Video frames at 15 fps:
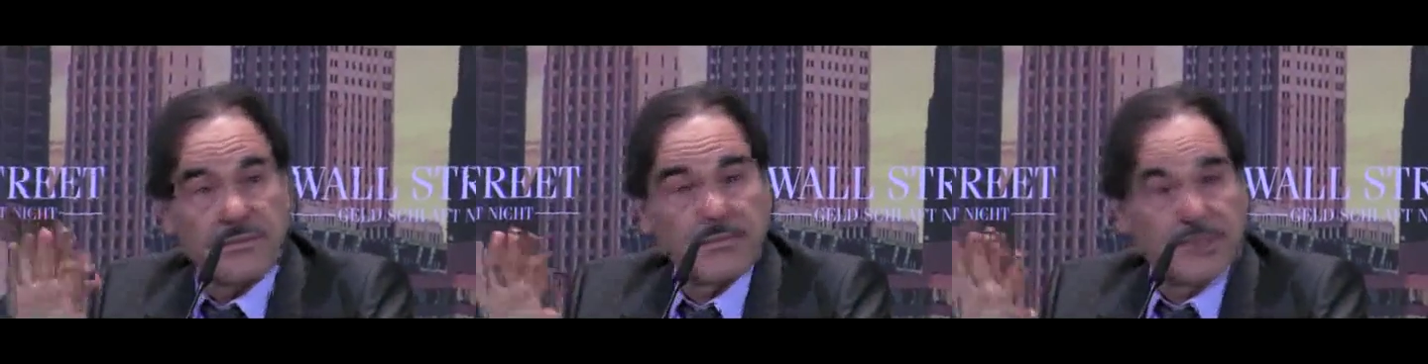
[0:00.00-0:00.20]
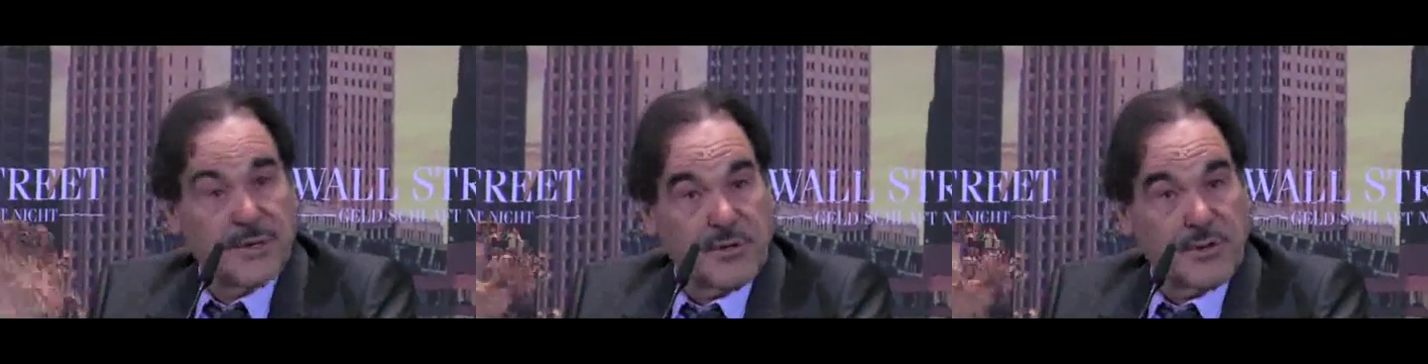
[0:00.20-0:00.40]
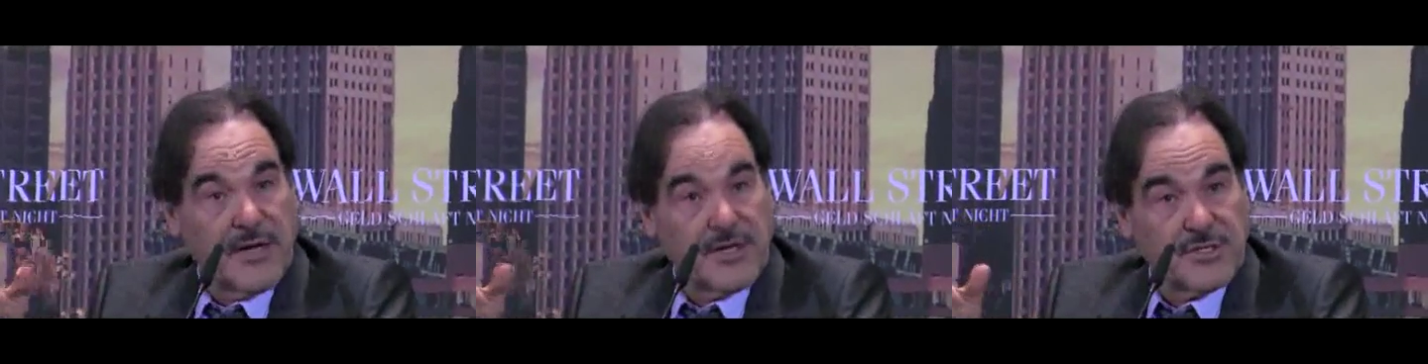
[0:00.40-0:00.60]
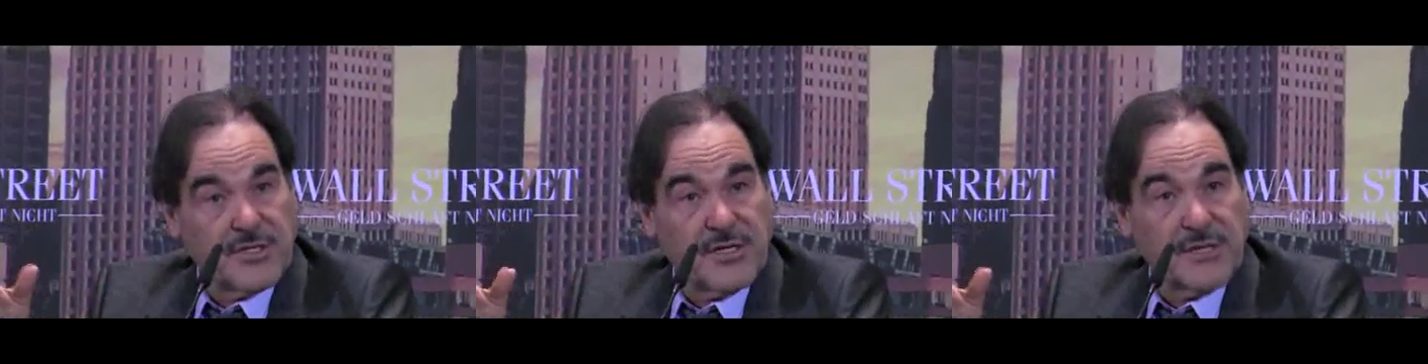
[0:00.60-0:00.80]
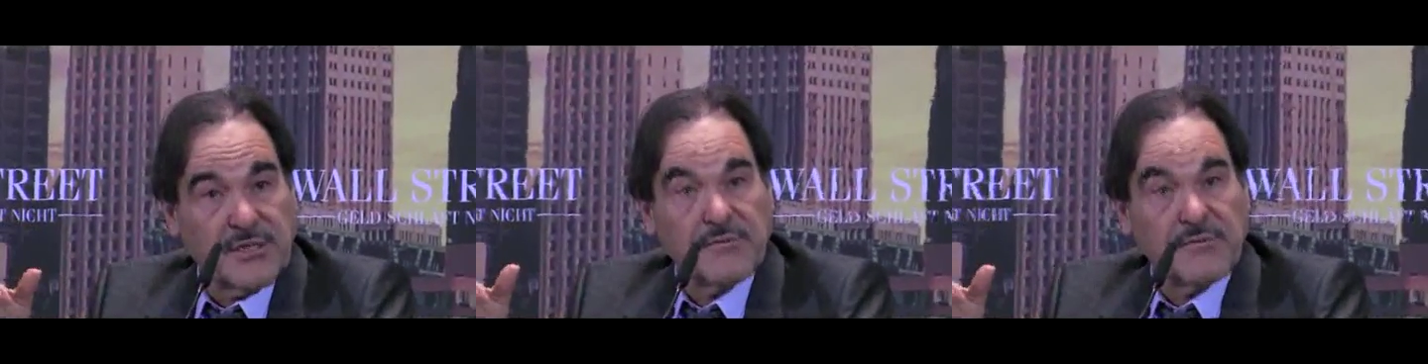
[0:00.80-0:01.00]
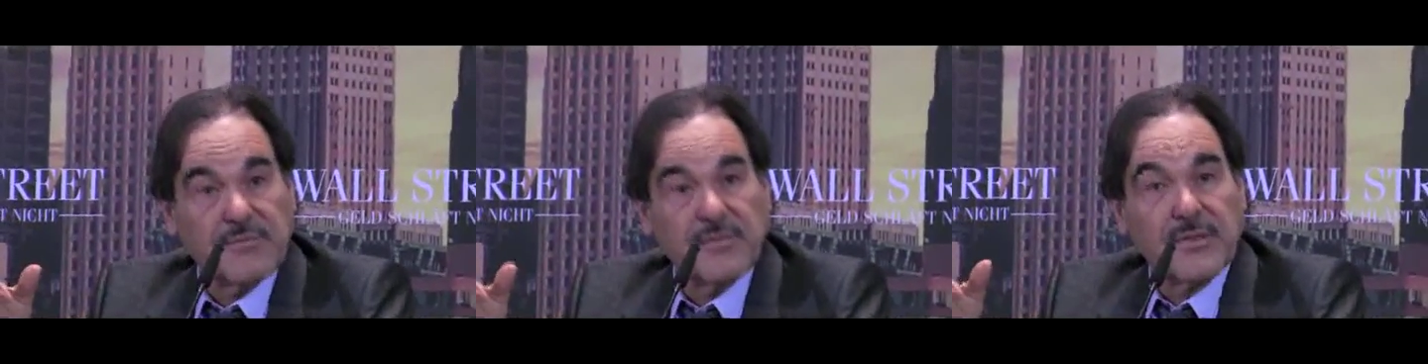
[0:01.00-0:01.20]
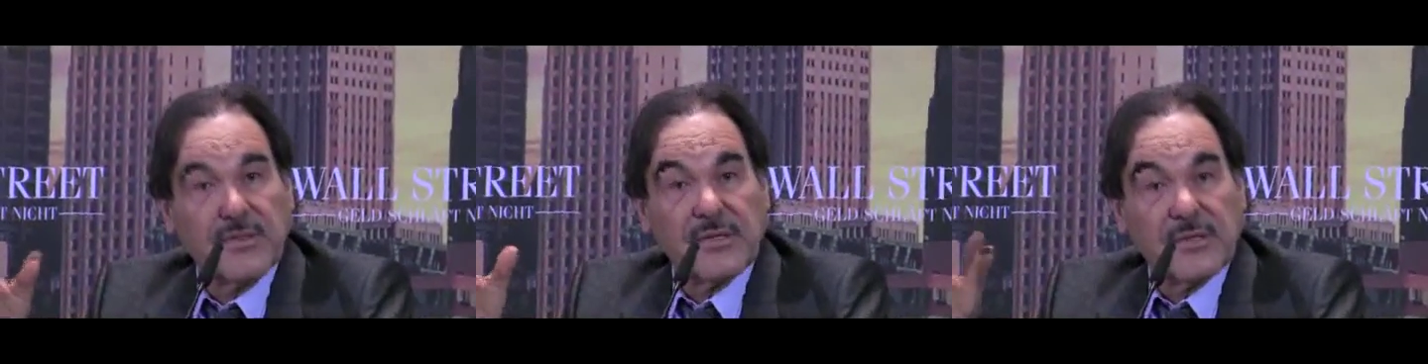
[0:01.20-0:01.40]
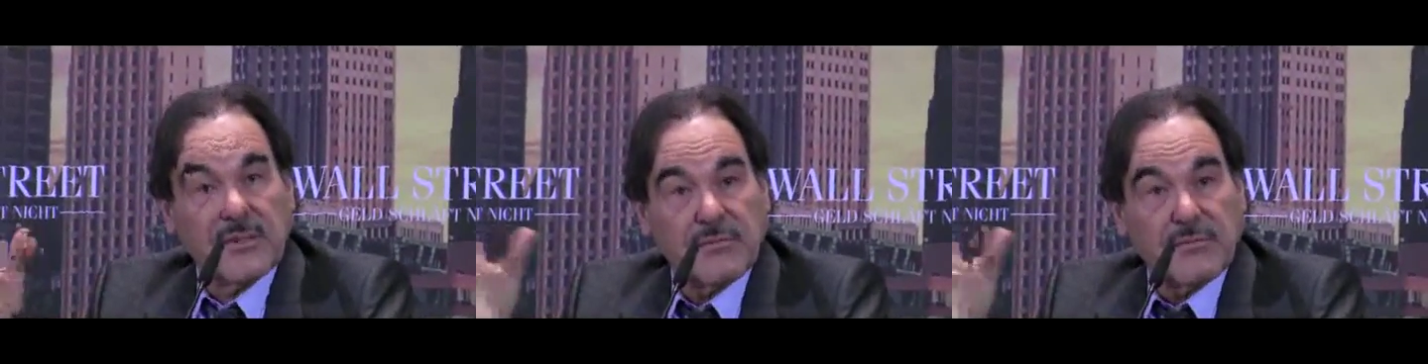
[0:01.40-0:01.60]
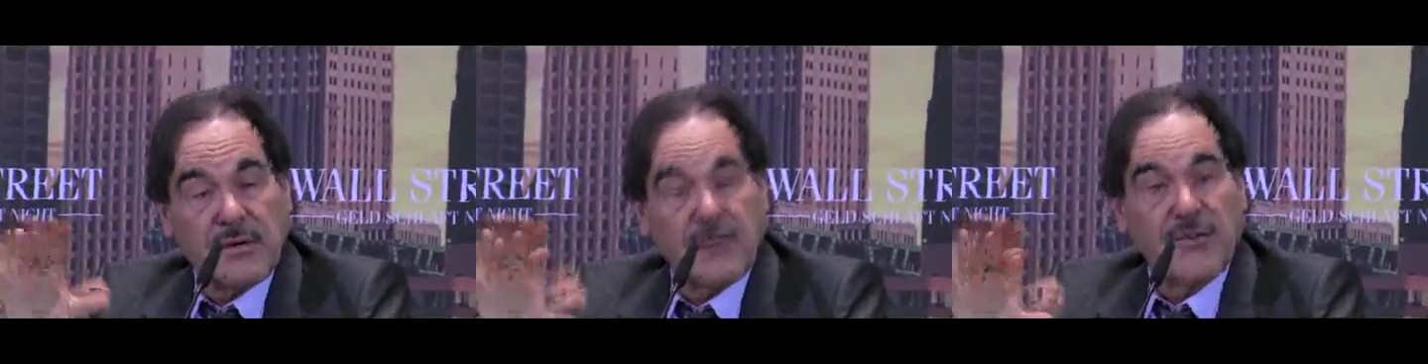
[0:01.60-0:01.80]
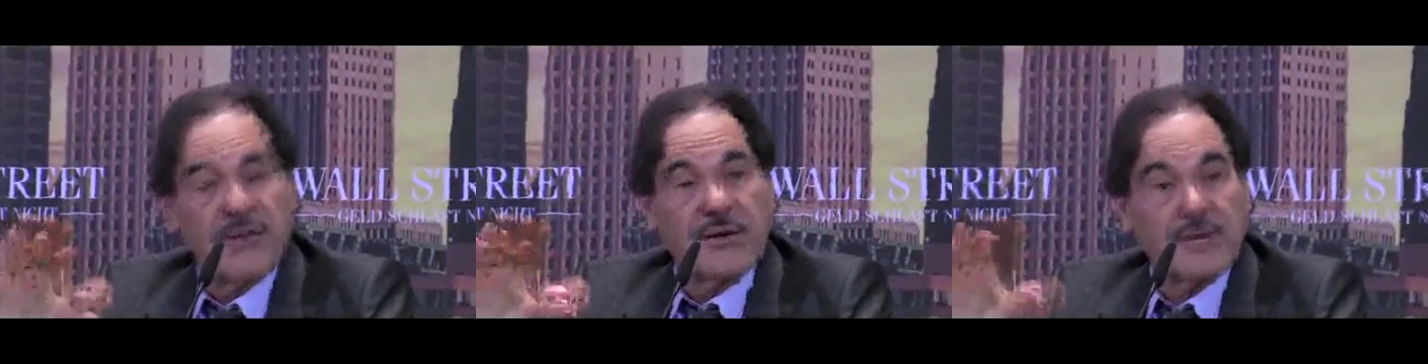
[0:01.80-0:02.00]
betray each other.
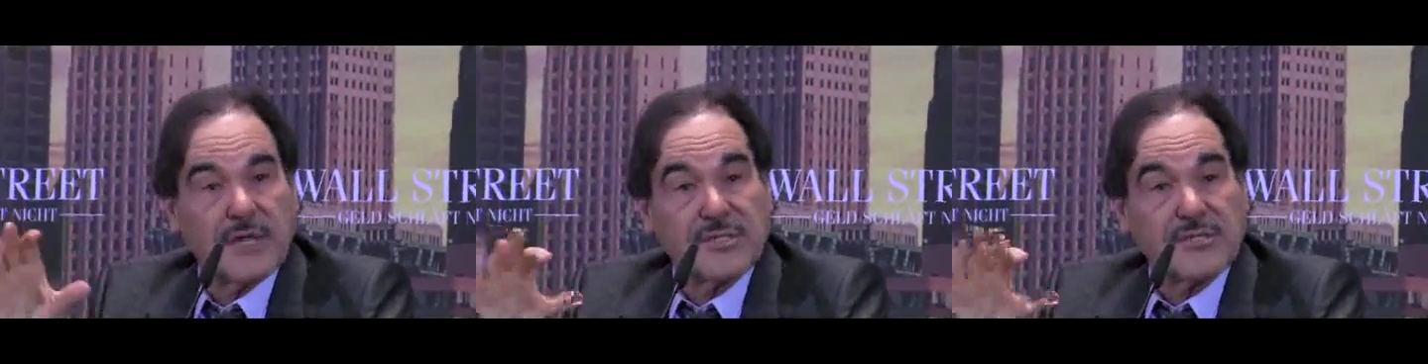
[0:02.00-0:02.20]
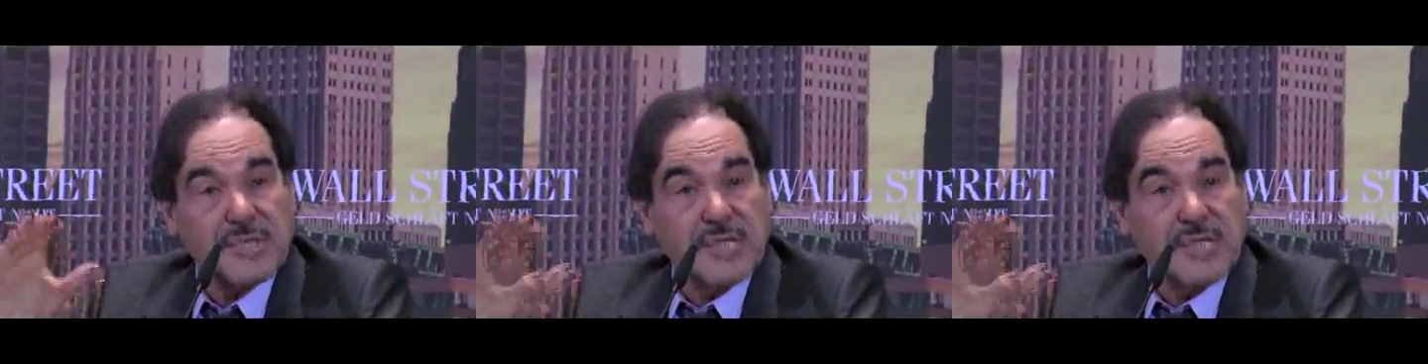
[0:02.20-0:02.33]
Mother and